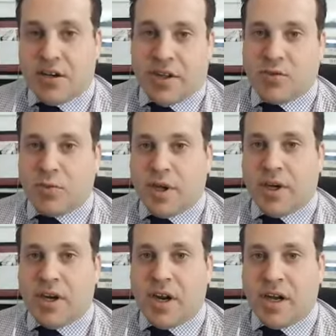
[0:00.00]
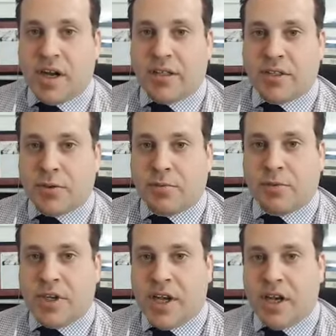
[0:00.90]
that's when.
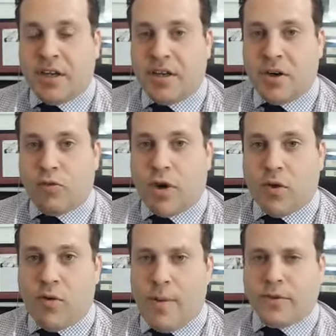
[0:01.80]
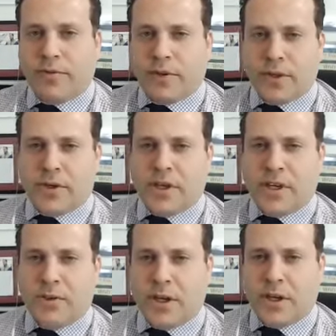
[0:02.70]
Robert Flug,
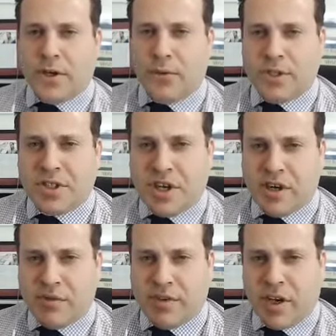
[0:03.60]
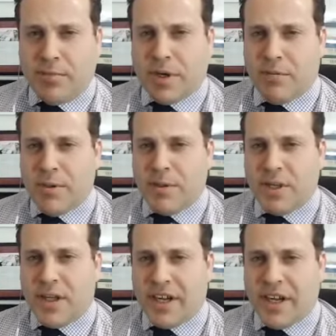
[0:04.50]
he was chair of the company, maybe in the
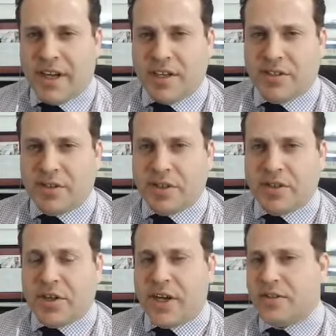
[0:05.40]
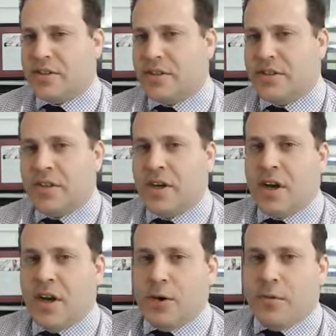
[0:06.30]
late '90s, early 2000s.
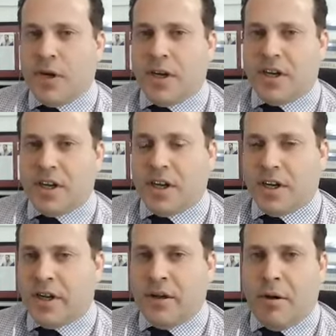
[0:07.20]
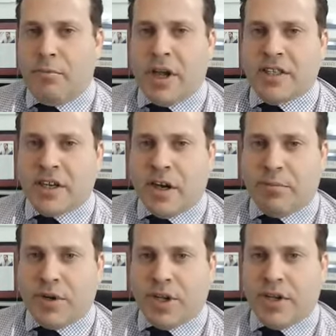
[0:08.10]
But amazing
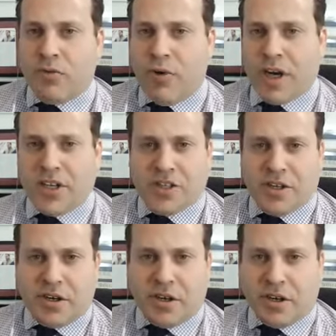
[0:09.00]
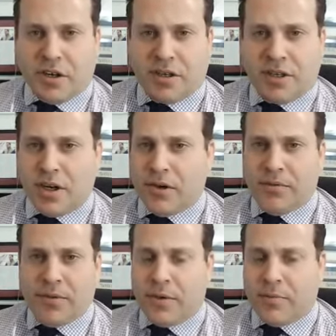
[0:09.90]
company, Rockstar.
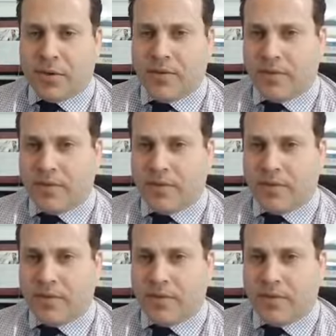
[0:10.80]
The number of